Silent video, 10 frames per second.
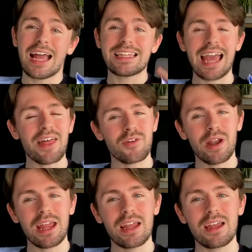
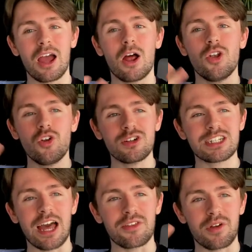gathering, not
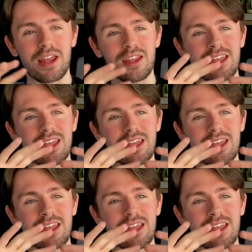gathering,